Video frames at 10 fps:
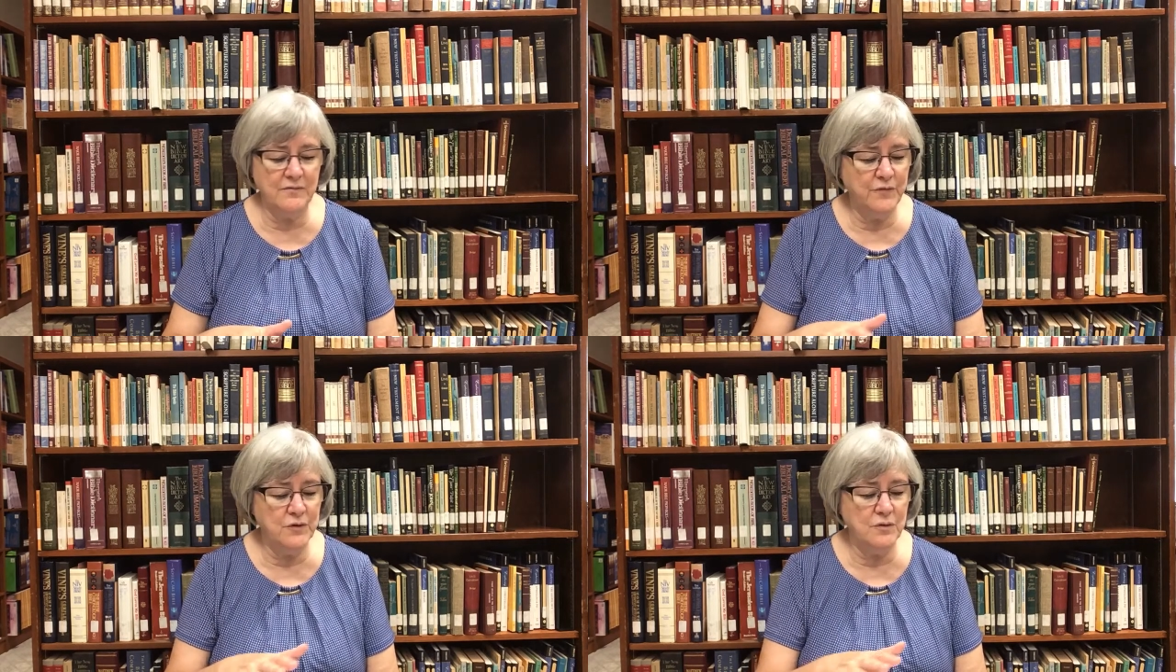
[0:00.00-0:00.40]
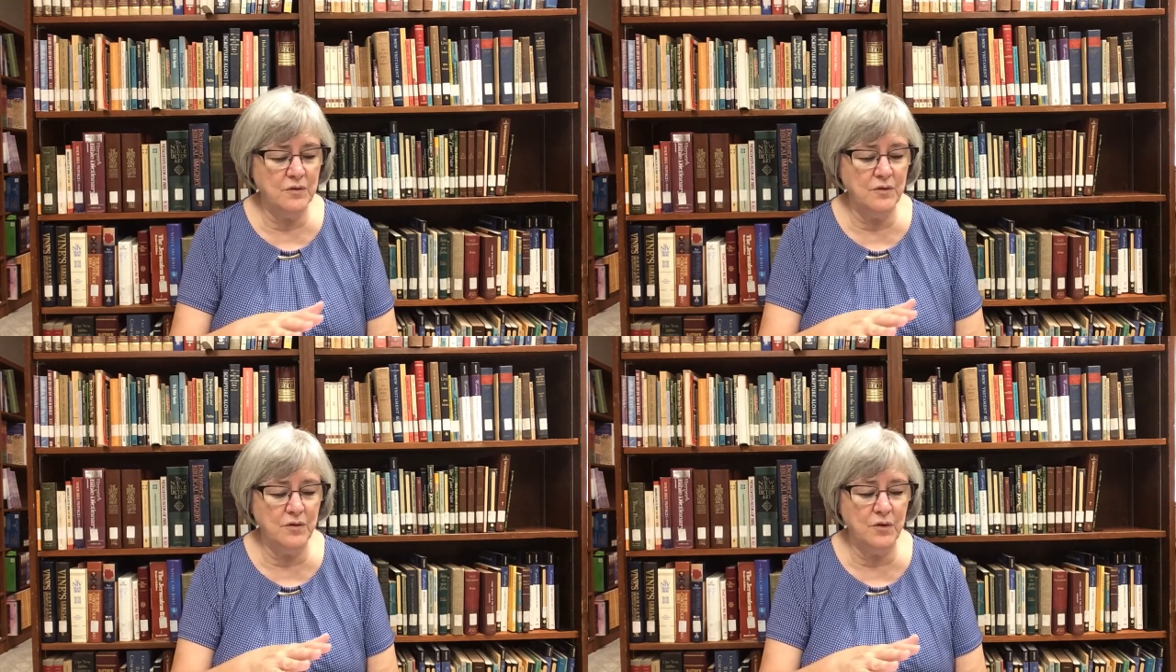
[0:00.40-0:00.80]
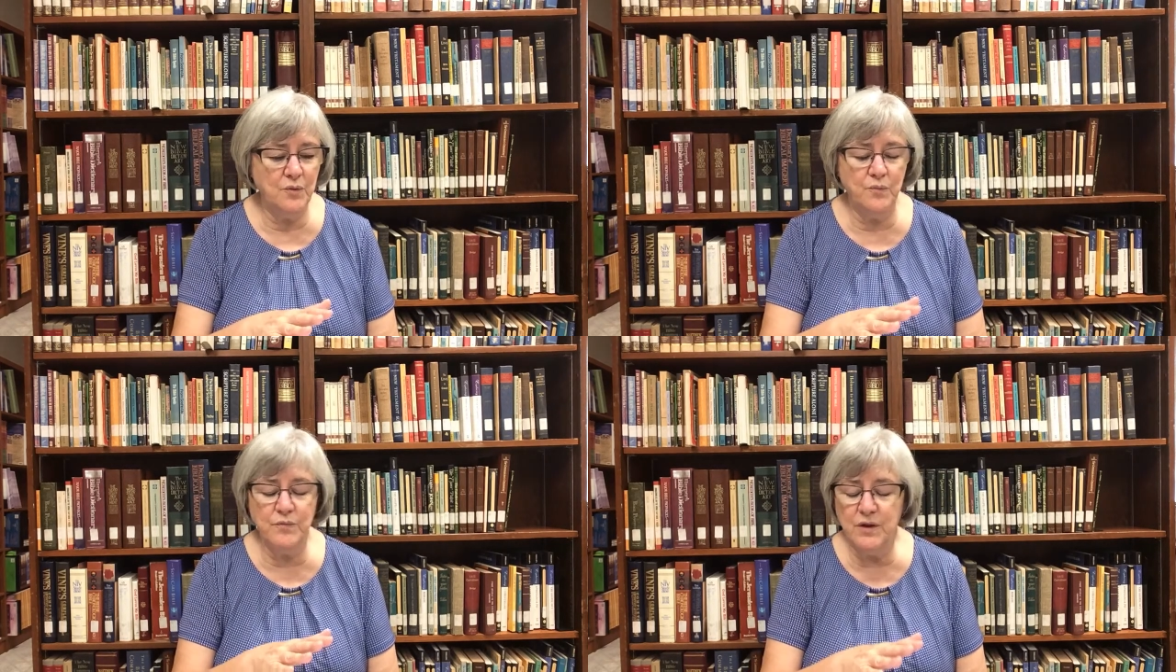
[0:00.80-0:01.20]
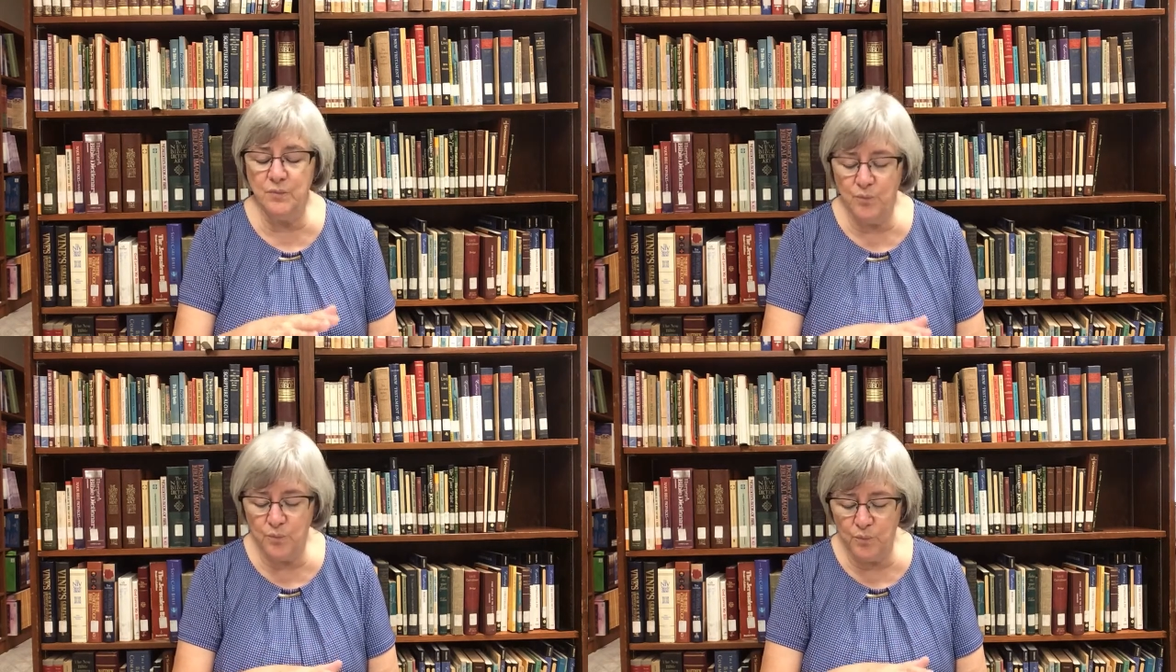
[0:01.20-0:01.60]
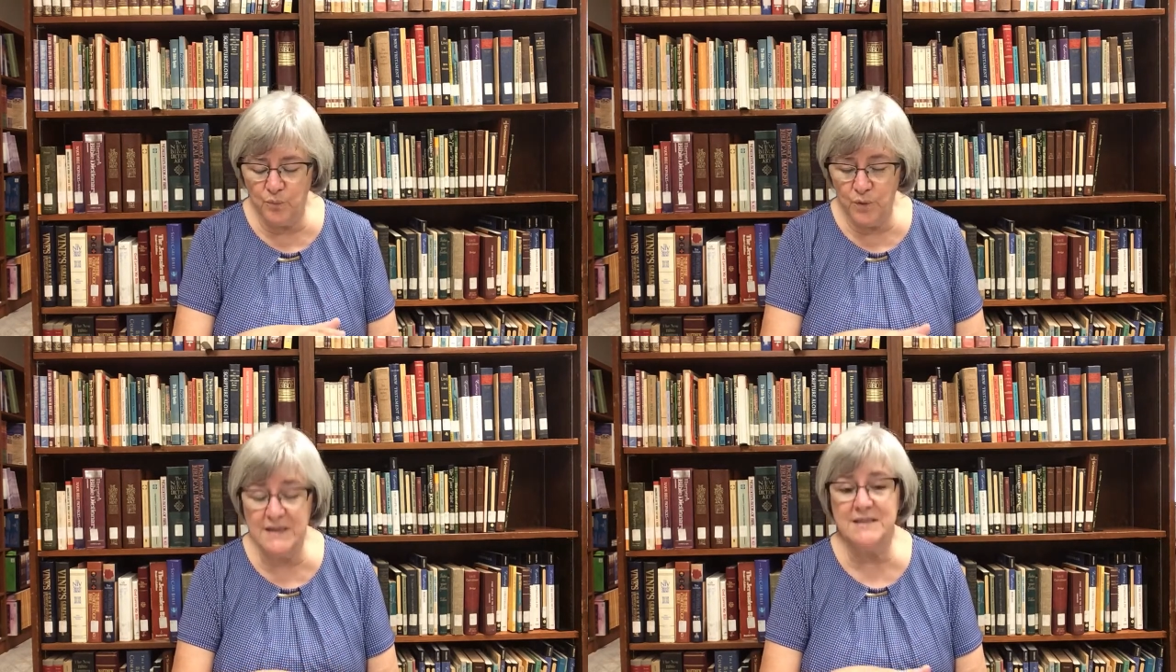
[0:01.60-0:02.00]
the
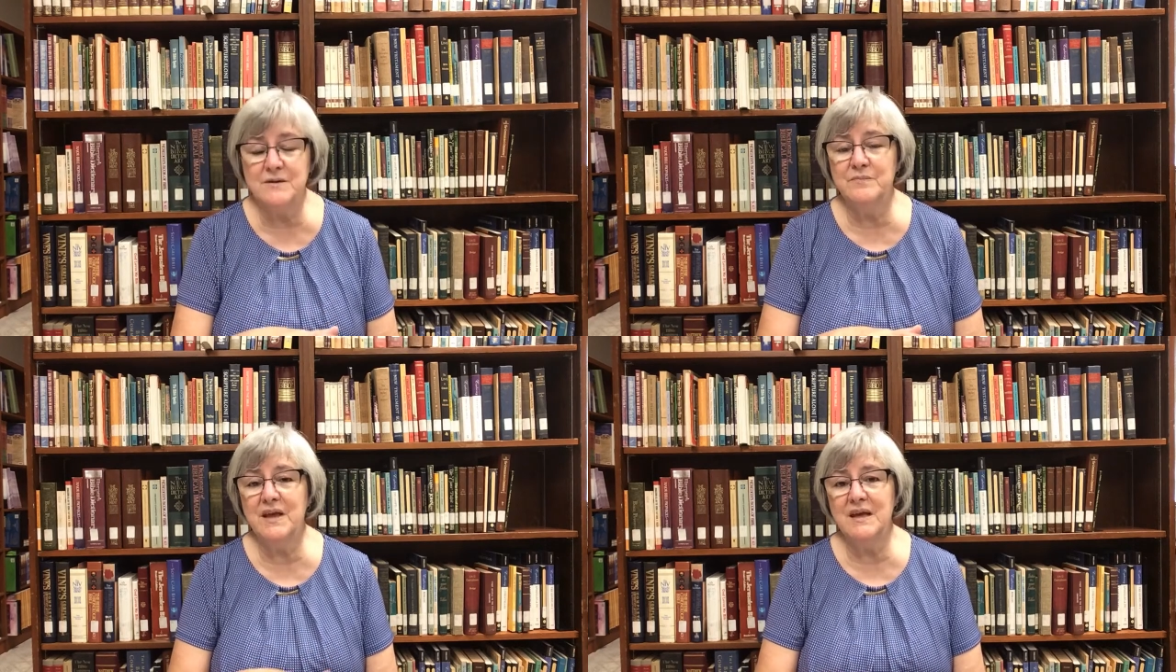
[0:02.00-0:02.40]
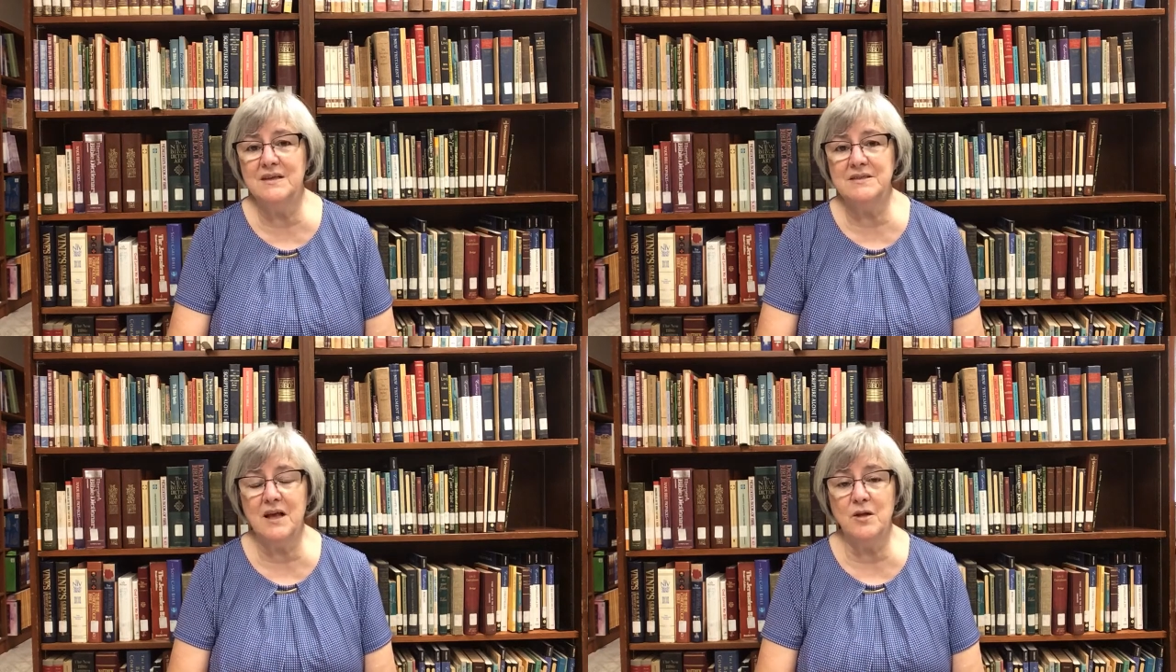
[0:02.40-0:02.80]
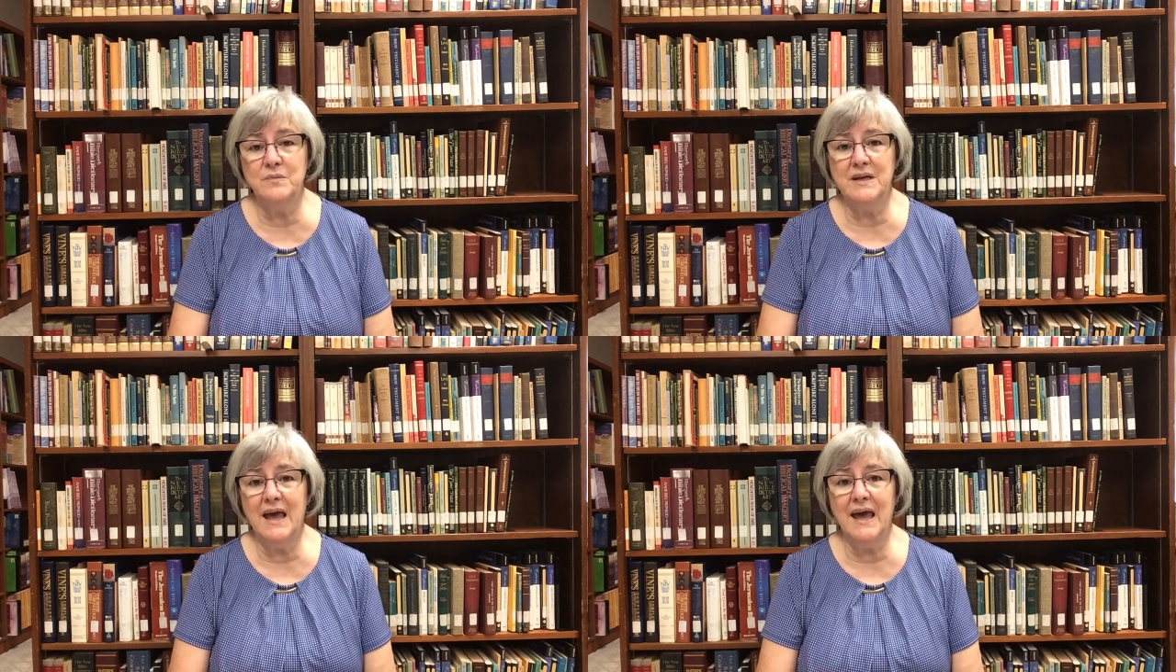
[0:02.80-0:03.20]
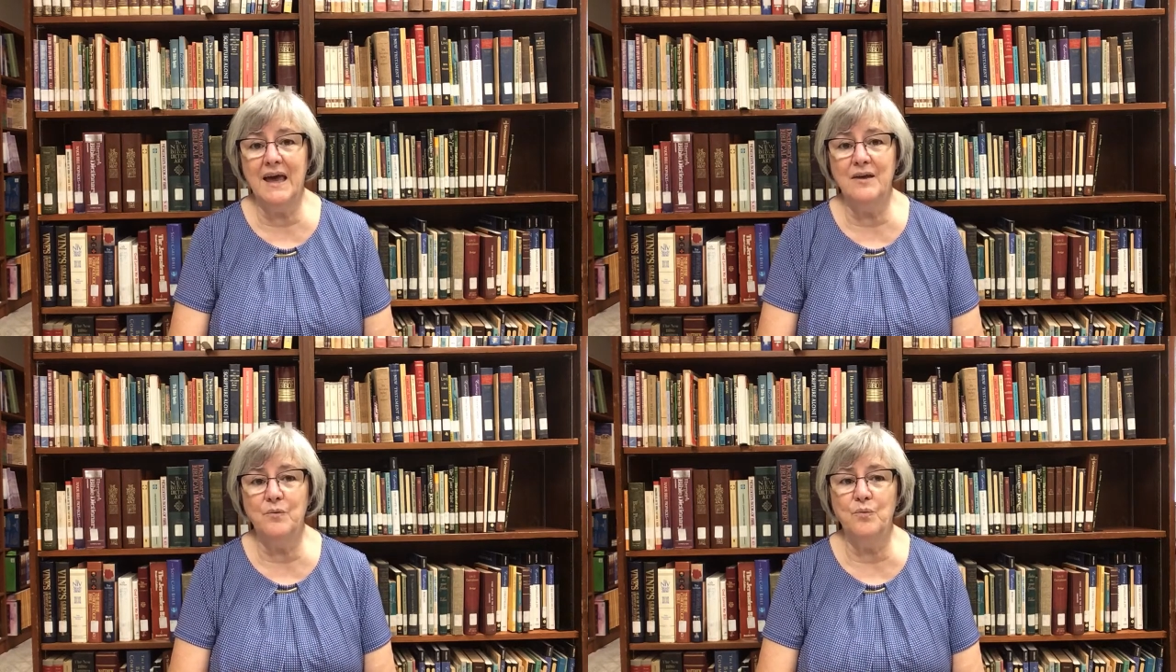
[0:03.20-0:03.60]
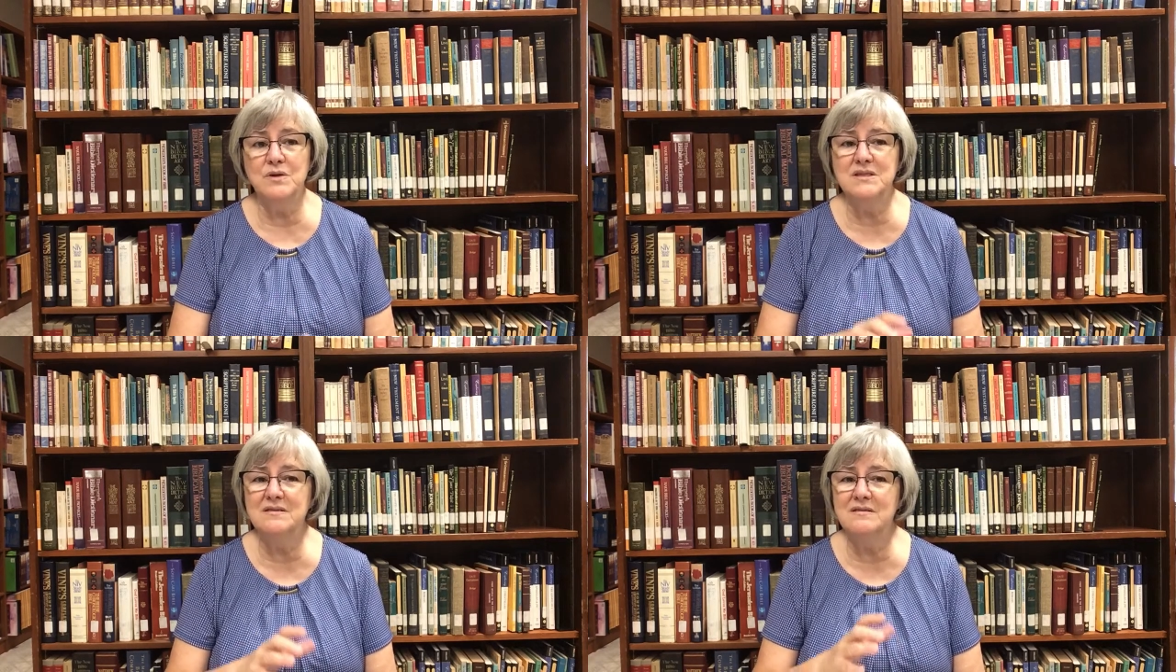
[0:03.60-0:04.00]
wisdom that Solomon had
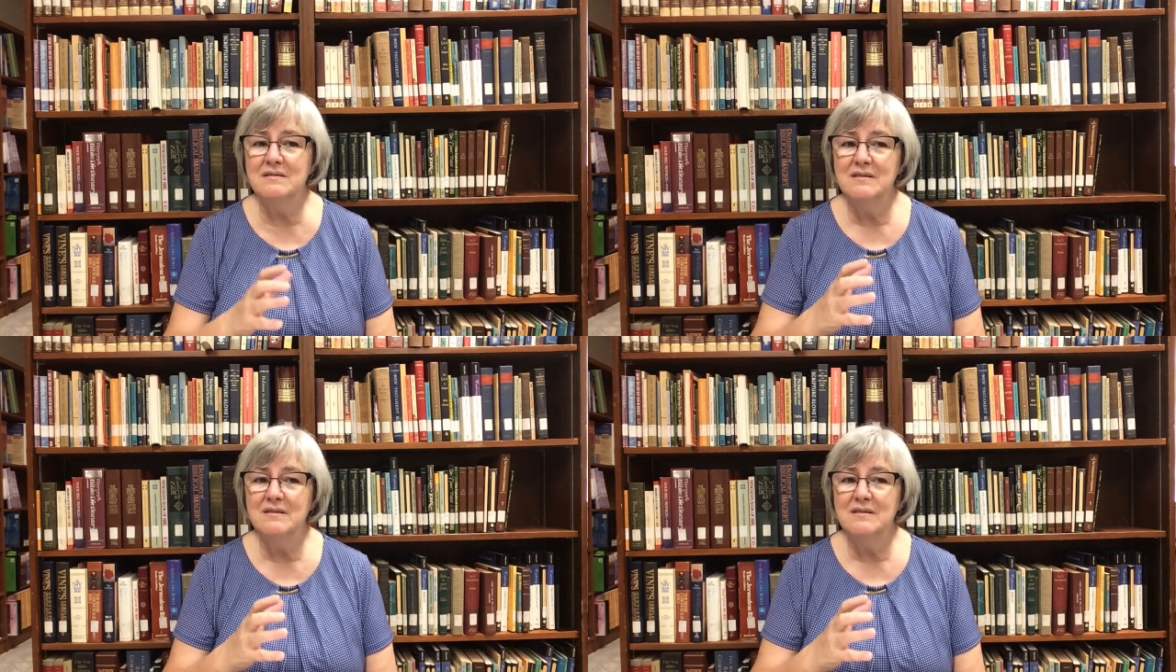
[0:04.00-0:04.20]
was